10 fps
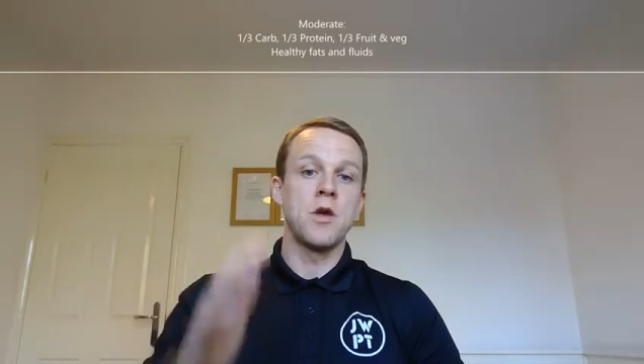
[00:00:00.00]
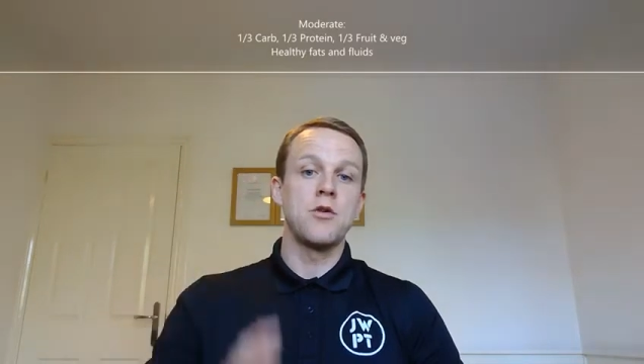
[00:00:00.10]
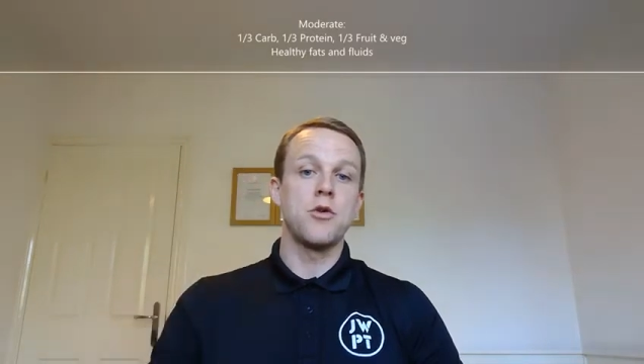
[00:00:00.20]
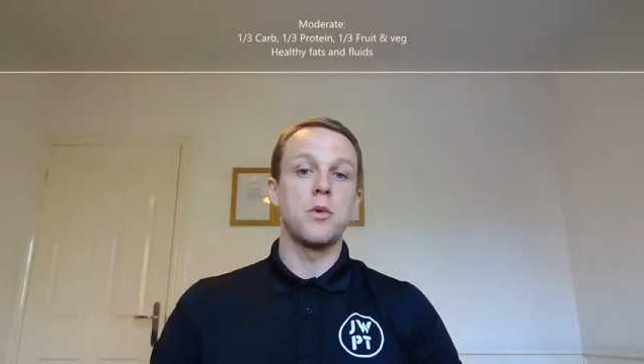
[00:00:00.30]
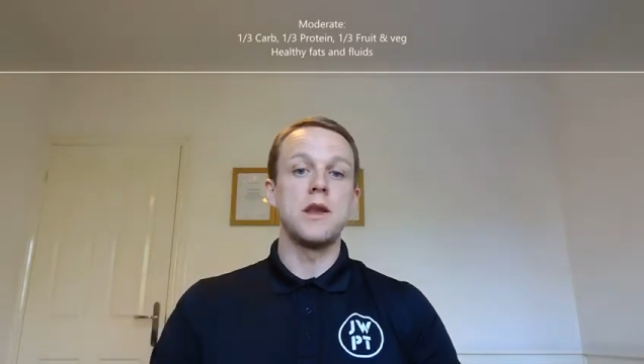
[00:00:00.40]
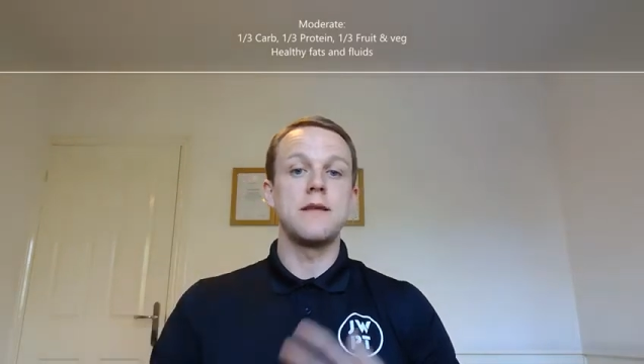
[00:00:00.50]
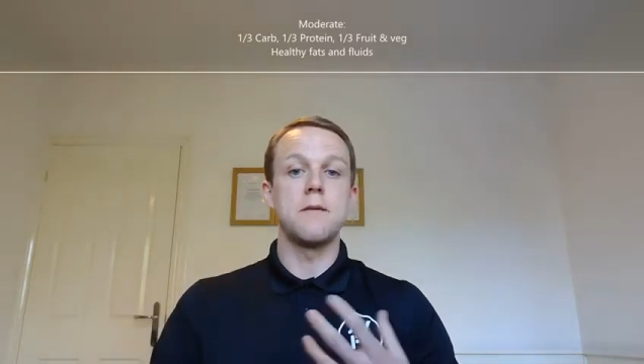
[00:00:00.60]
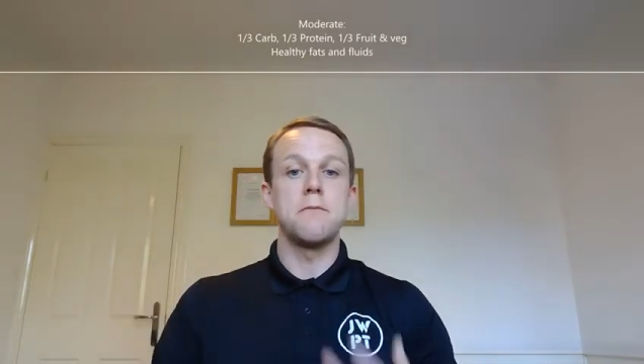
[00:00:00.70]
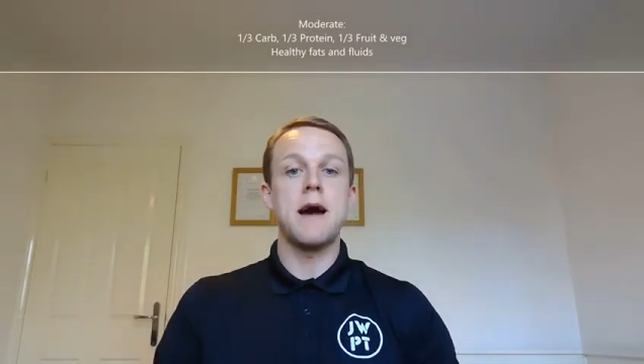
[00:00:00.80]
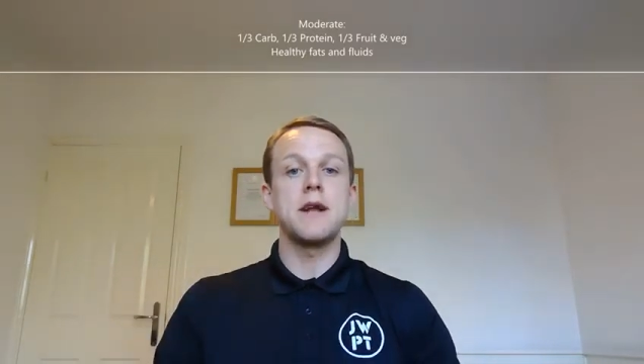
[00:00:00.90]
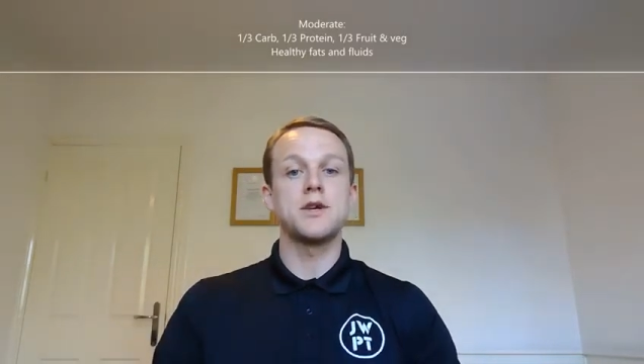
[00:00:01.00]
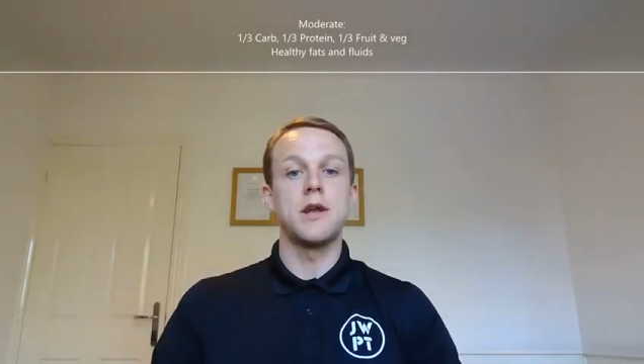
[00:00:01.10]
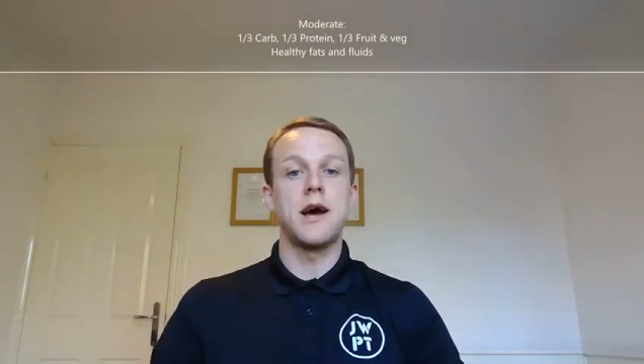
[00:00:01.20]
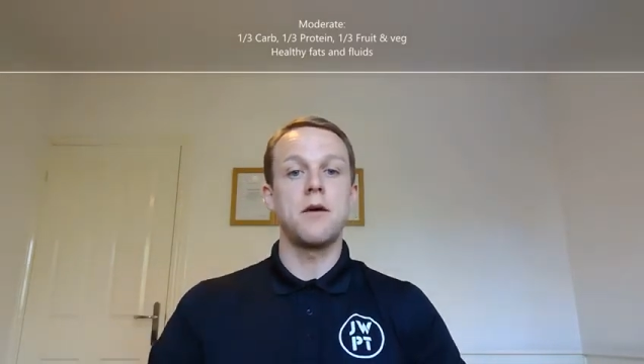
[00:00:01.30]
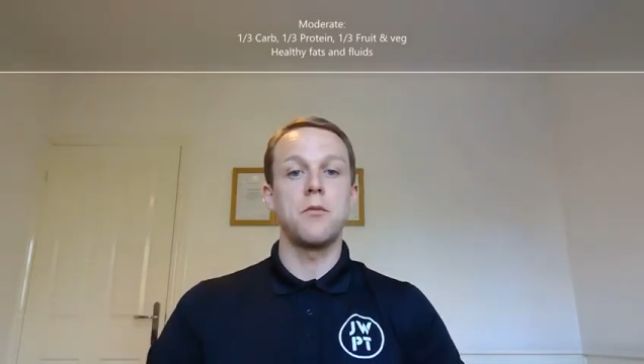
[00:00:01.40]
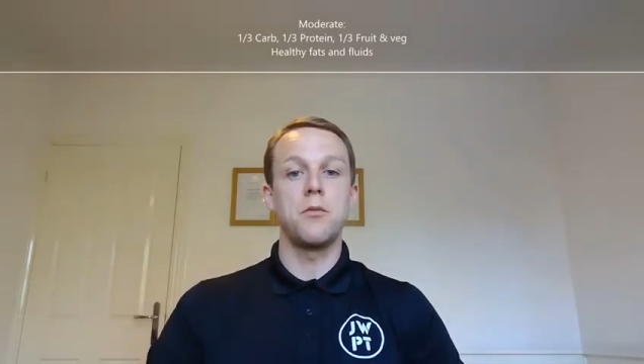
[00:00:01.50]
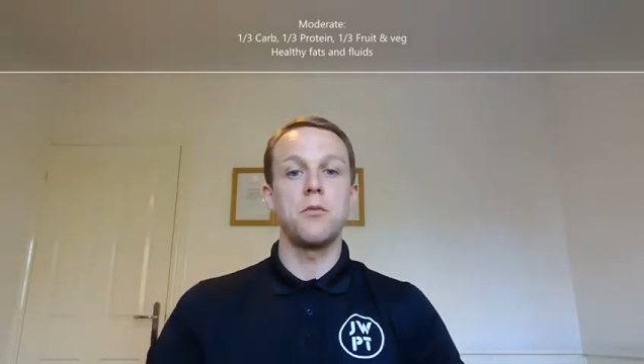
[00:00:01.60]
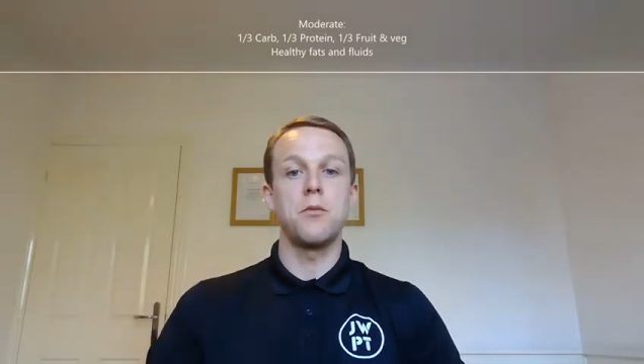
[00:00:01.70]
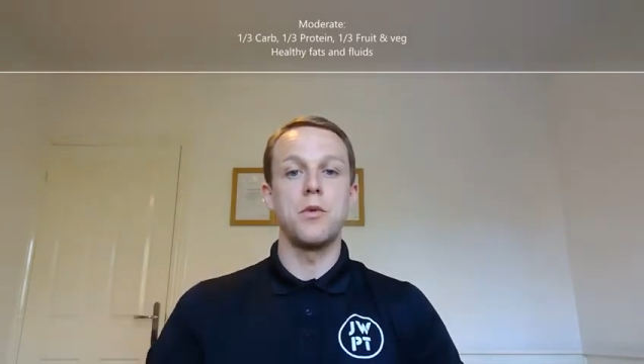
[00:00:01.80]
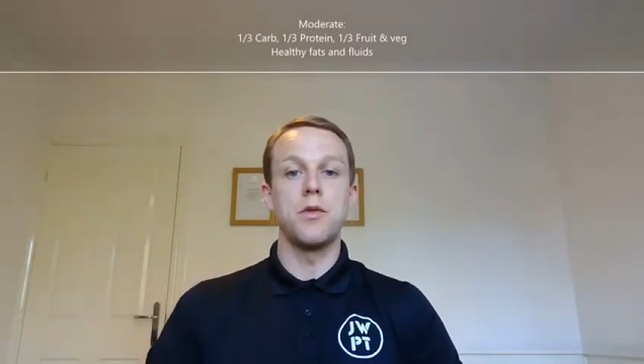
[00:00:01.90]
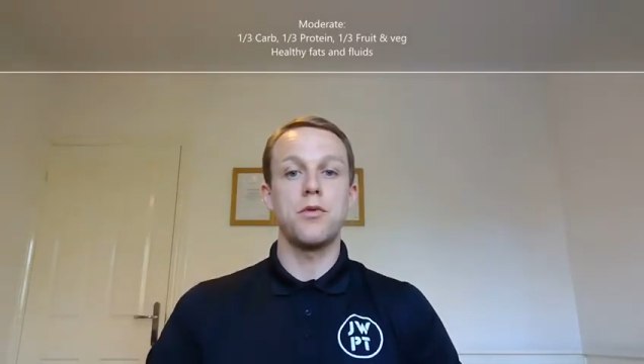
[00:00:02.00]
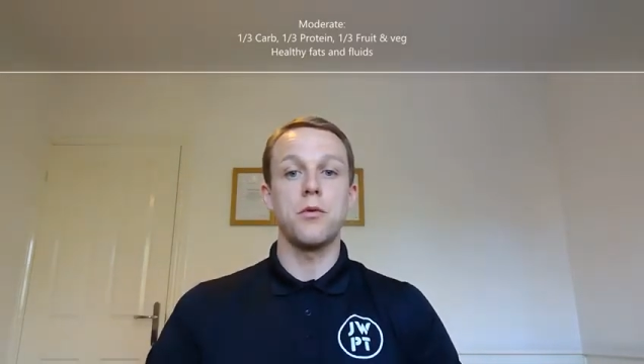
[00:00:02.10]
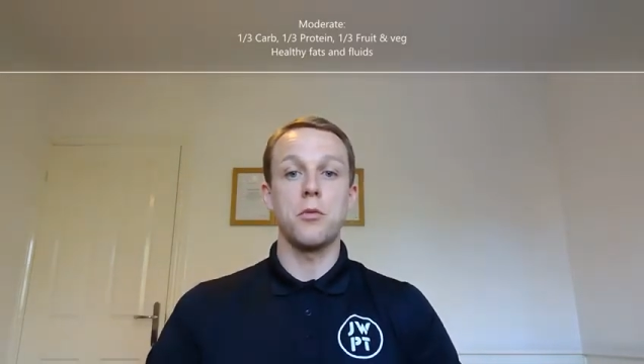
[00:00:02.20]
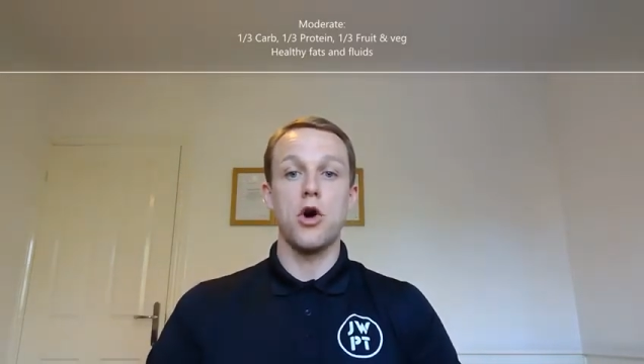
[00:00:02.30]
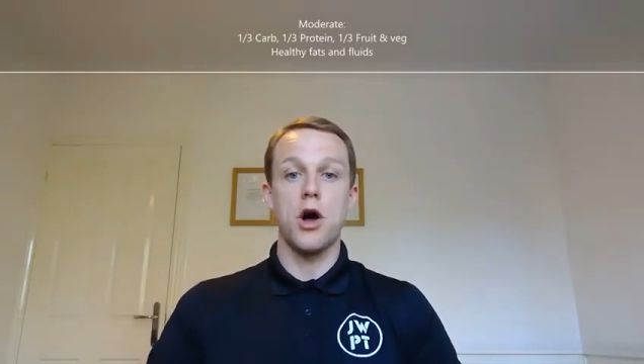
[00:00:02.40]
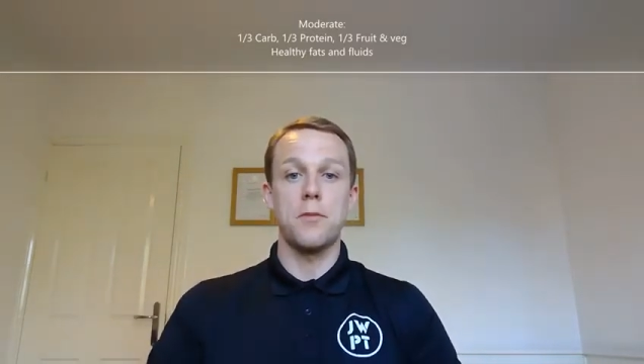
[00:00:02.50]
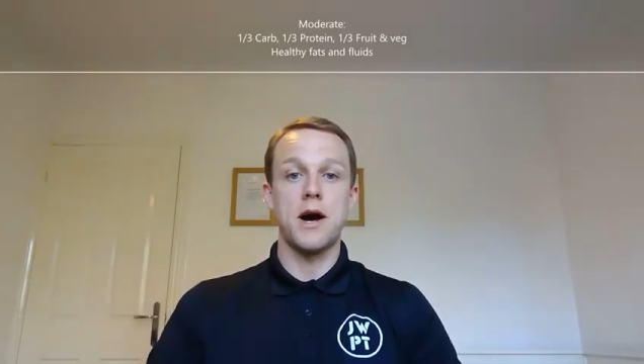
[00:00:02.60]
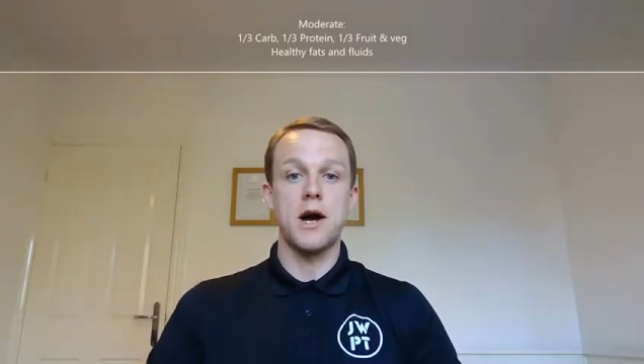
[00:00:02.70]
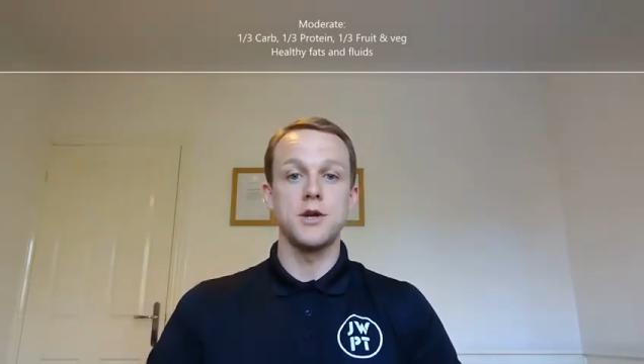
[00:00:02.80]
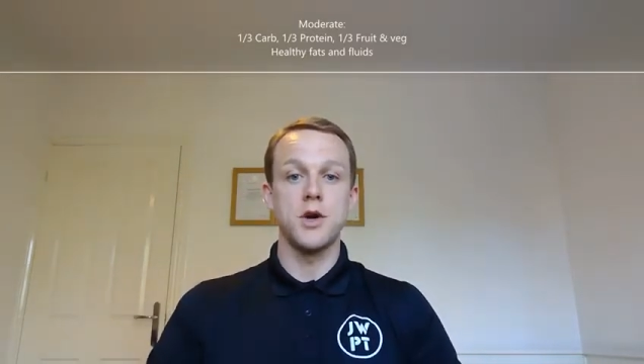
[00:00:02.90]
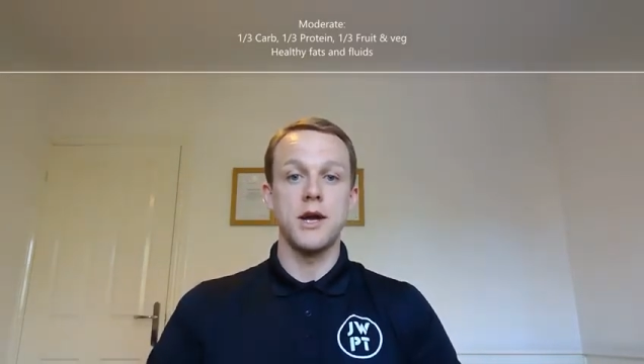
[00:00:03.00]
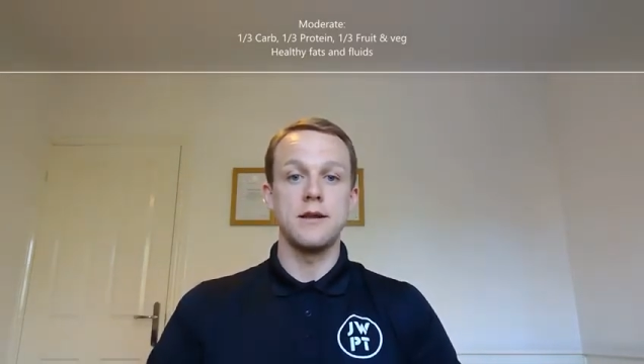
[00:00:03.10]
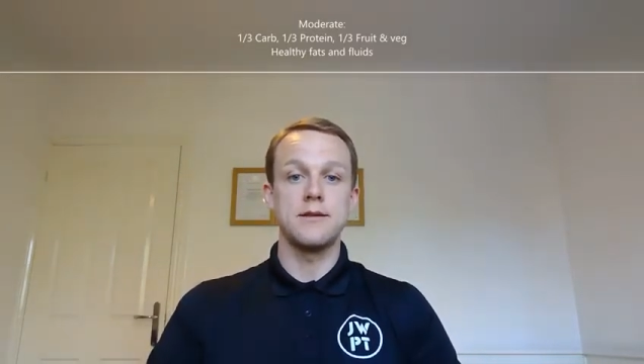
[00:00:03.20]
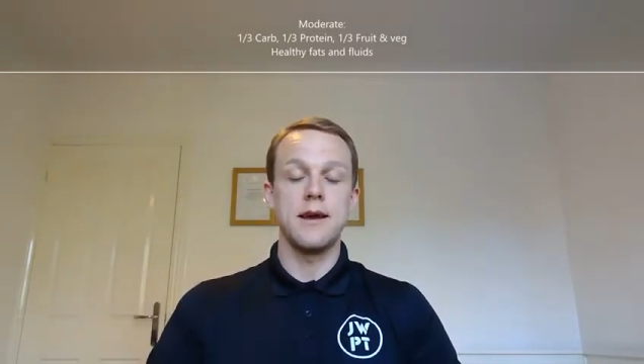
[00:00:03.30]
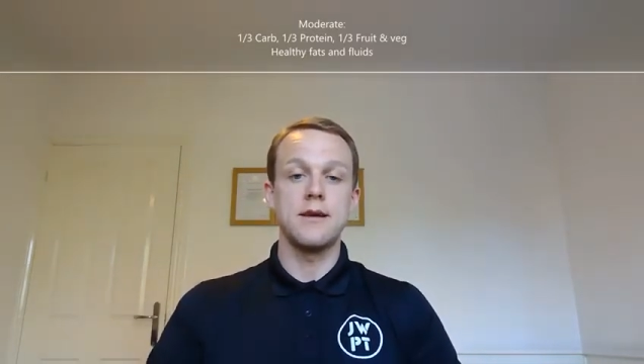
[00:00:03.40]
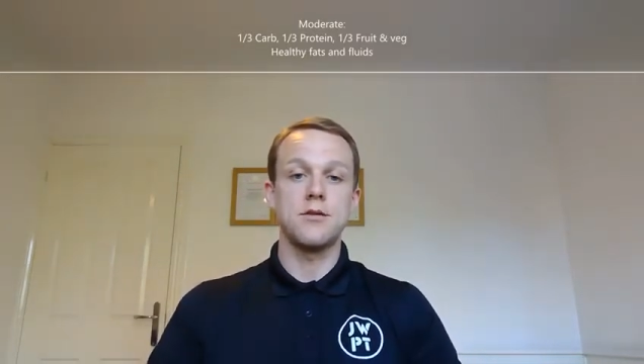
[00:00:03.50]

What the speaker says: so we need to match that with some carbohydrate intake.